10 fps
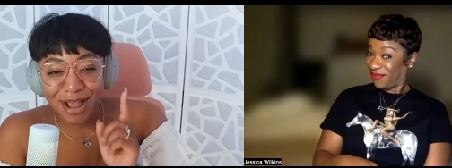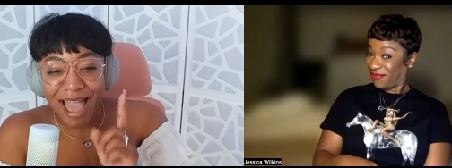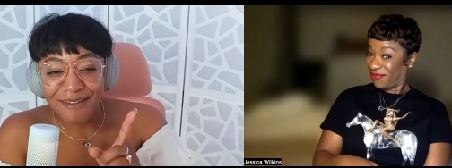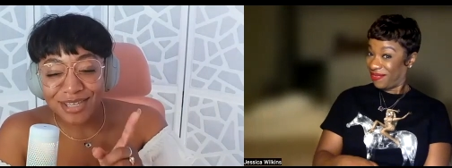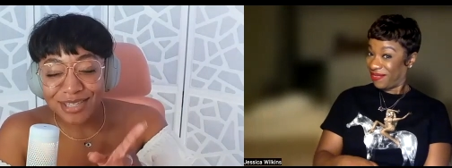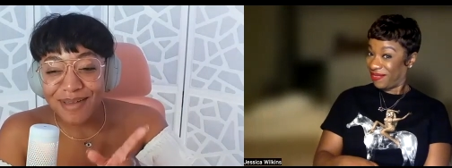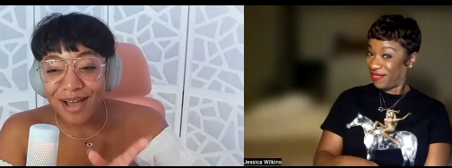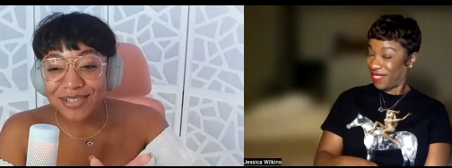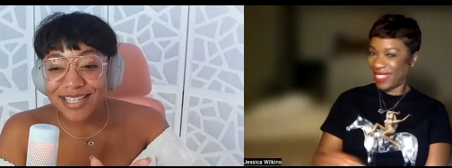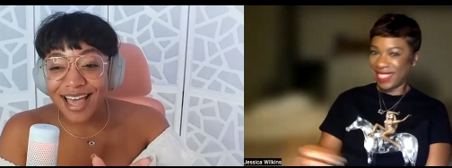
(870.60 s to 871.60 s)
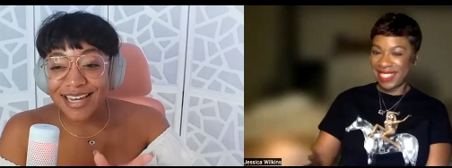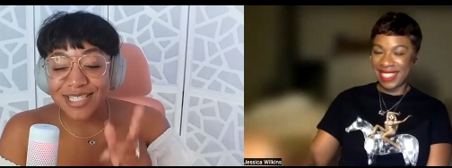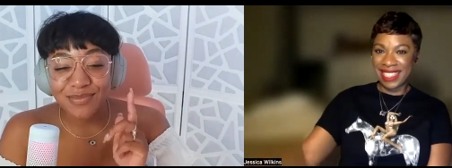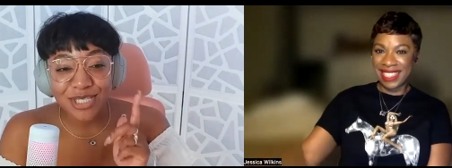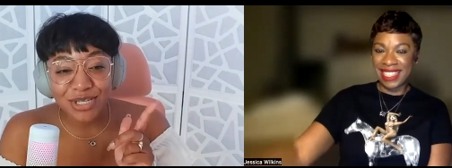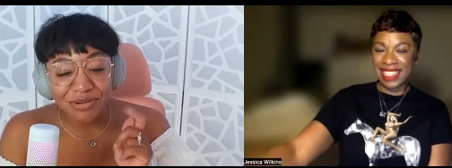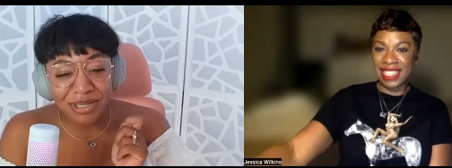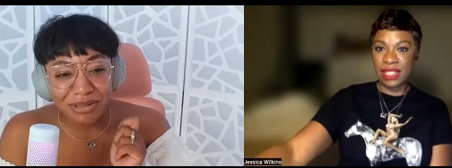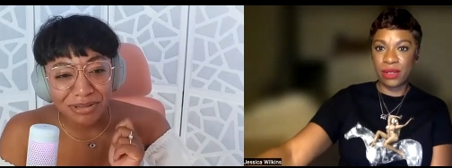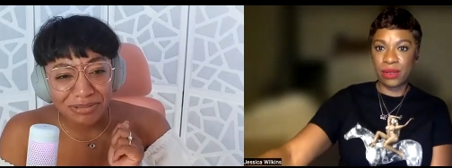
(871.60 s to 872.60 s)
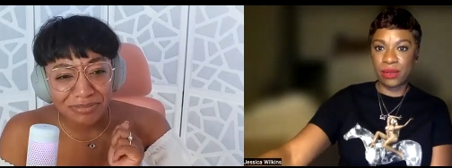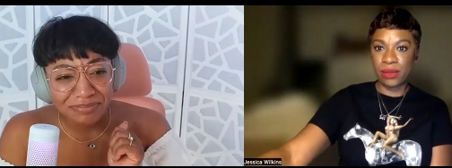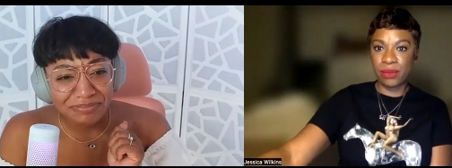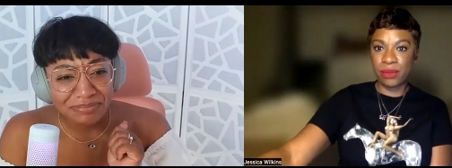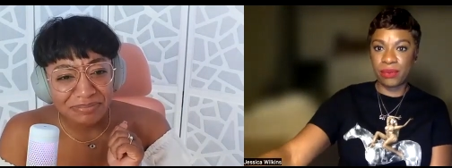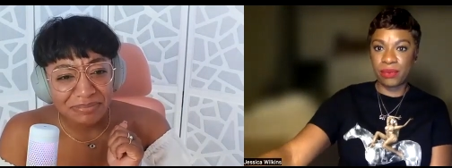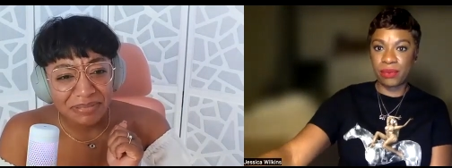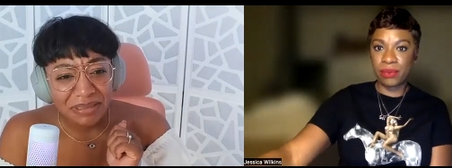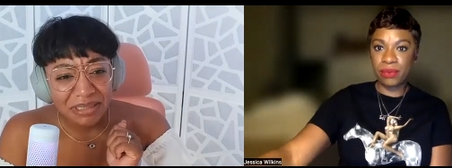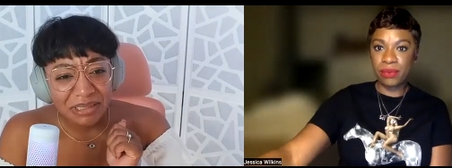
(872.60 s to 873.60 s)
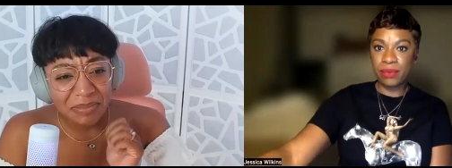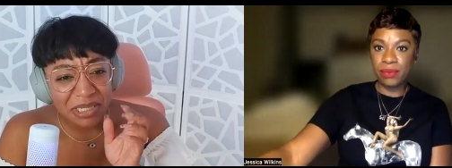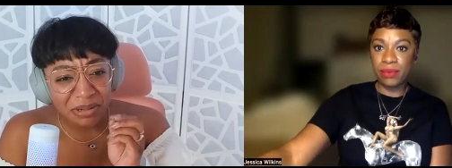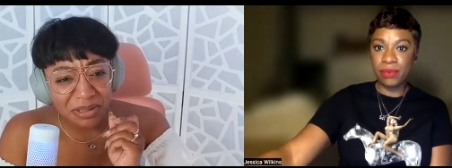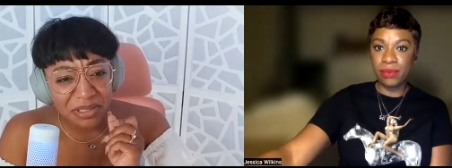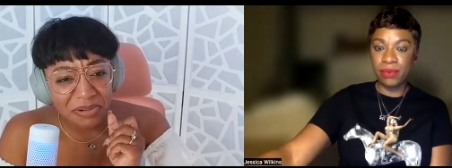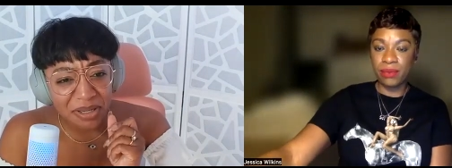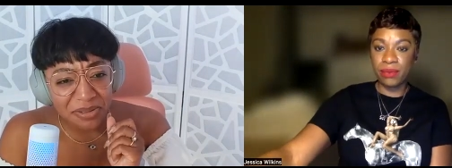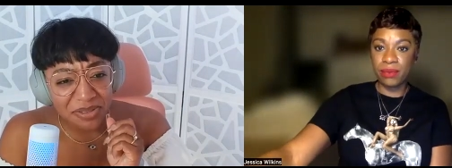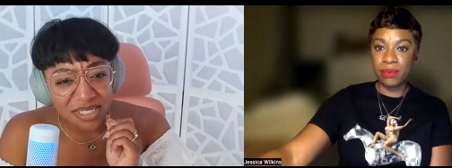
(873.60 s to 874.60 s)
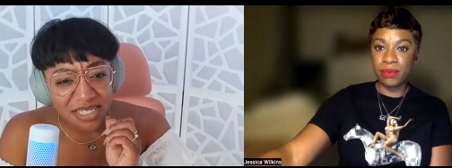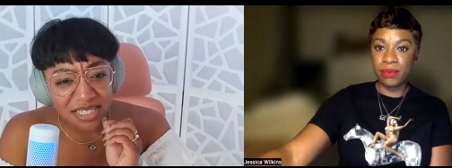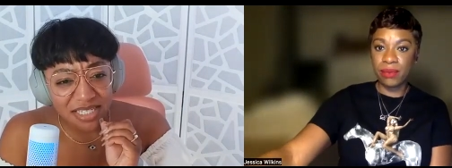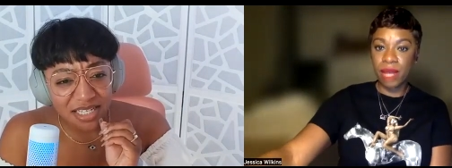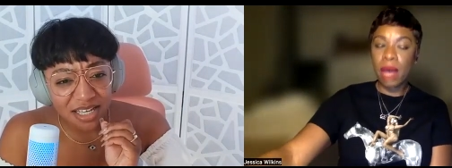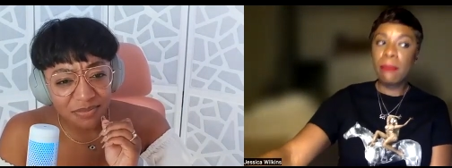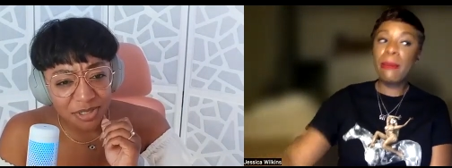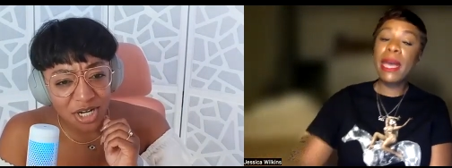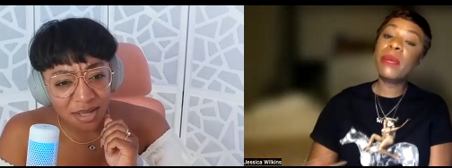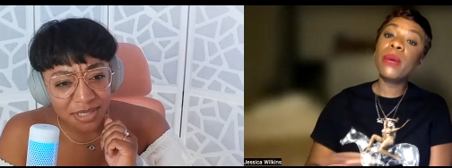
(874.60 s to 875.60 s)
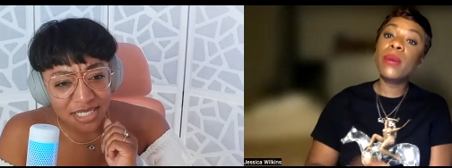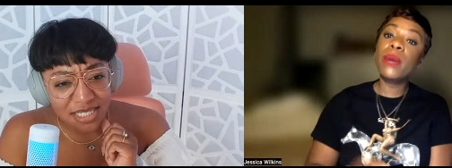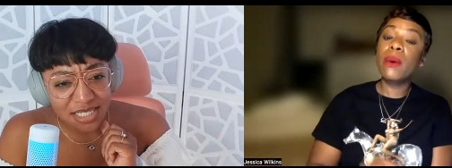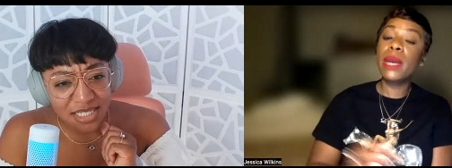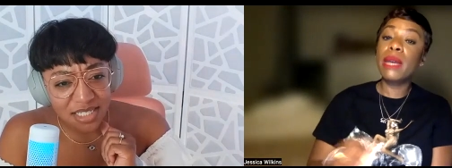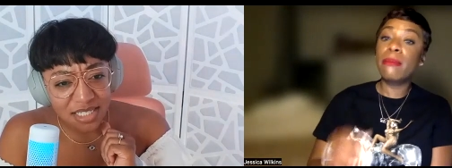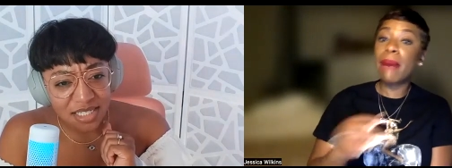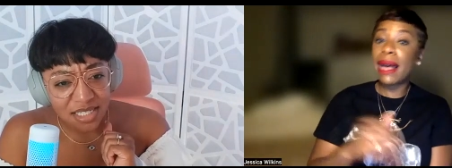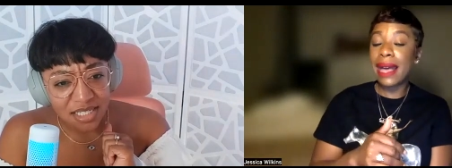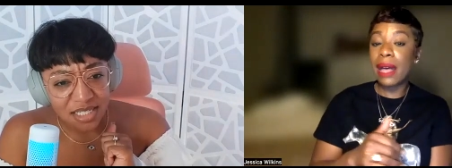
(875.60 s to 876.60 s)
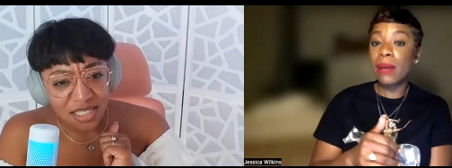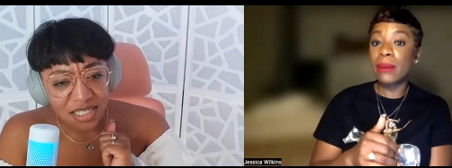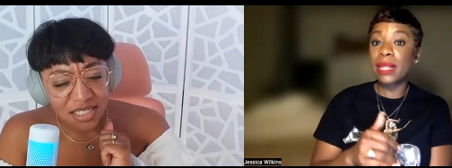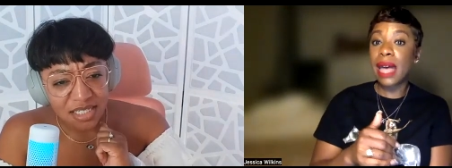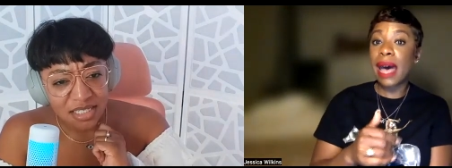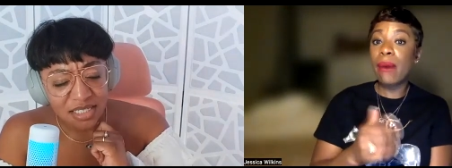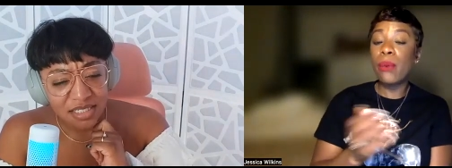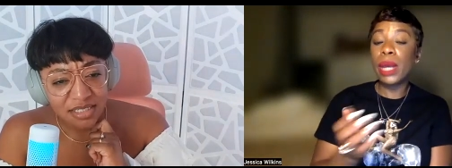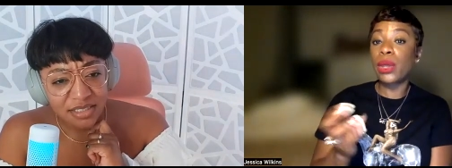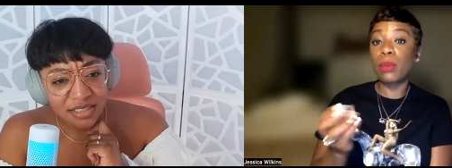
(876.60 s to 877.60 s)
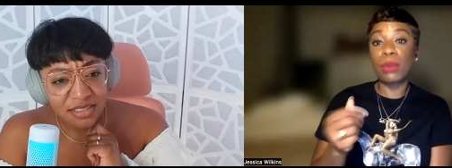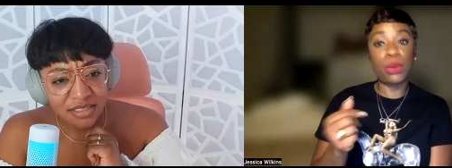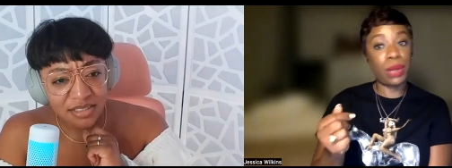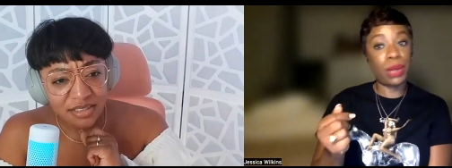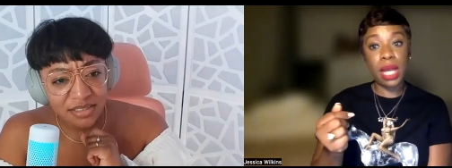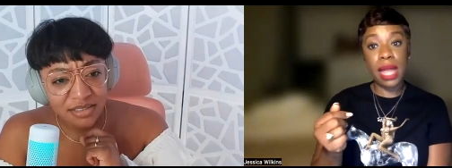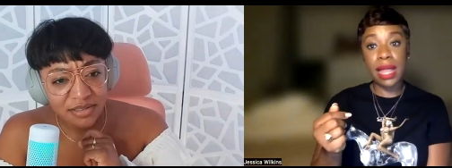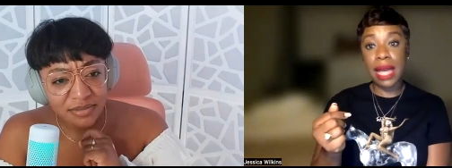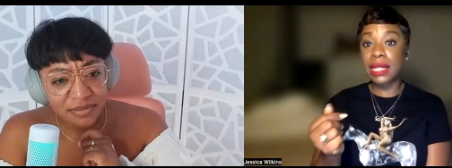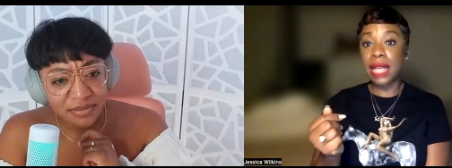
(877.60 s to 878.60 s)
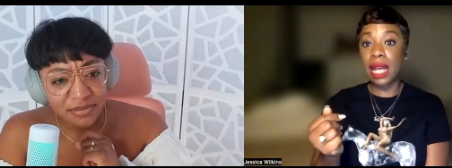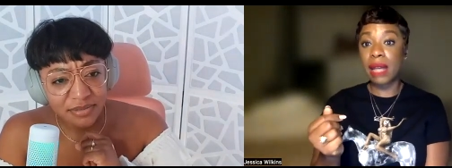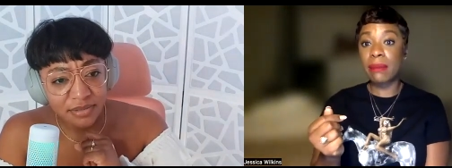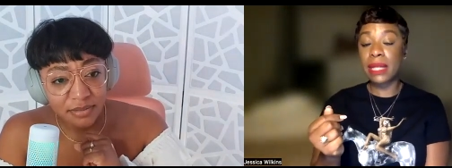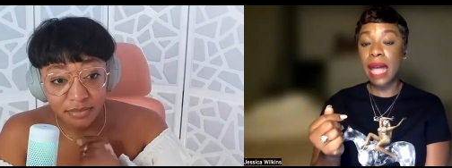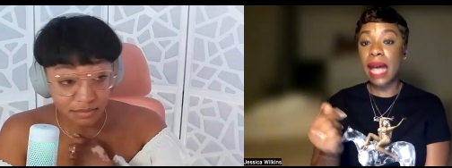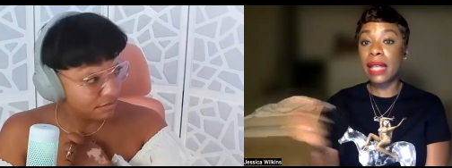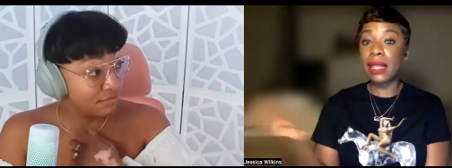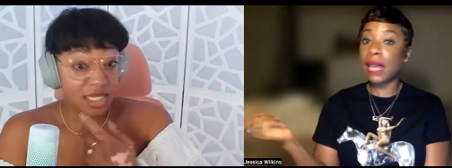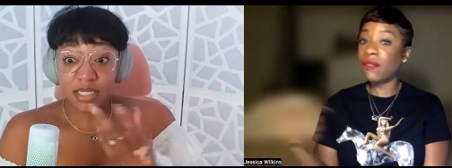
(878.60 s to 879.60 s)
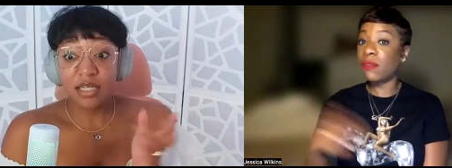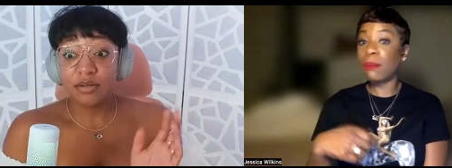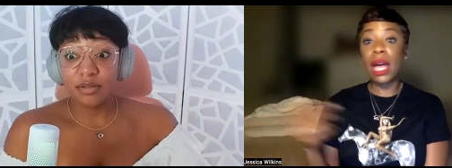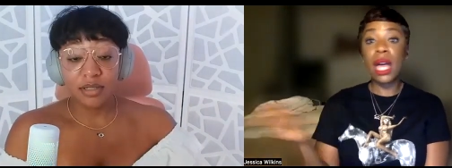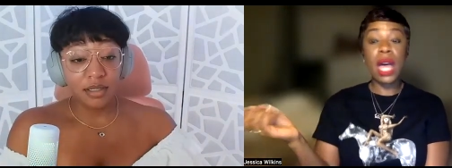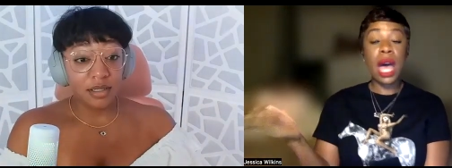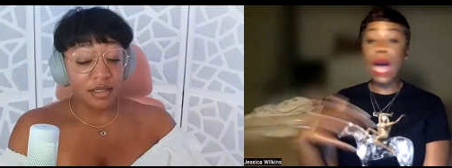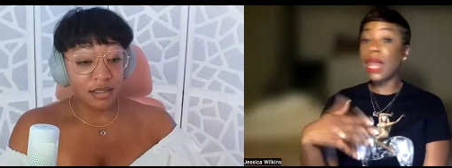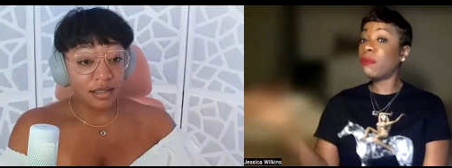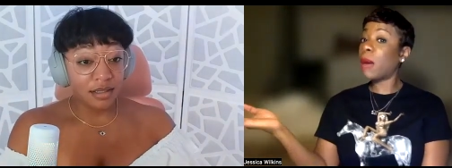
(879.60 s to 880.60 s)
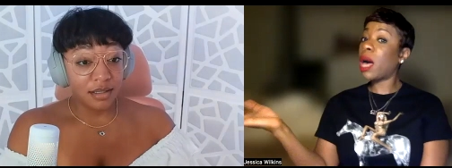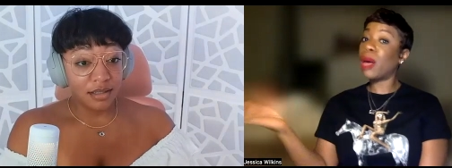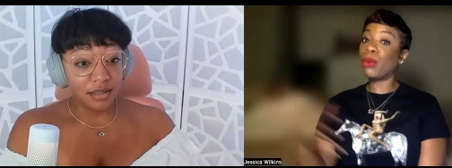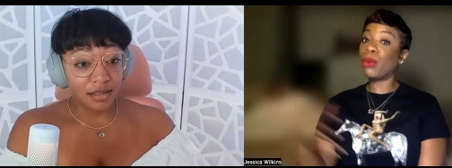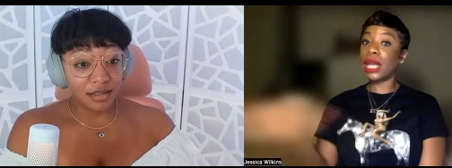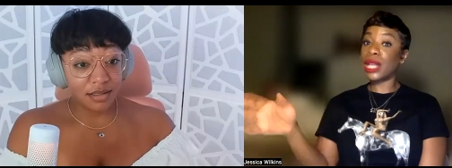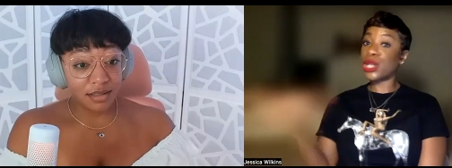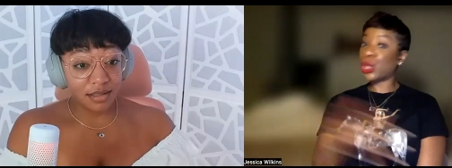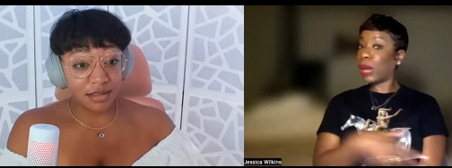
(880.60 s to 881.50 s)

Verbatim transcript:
Speaker 1: having them outside is the material. The material is gross of pajamas.
Speaker 2: Well, you know, in my house, I Winnie the Pooh it a lot of times. I me like, too. I like my homegirl to catch a little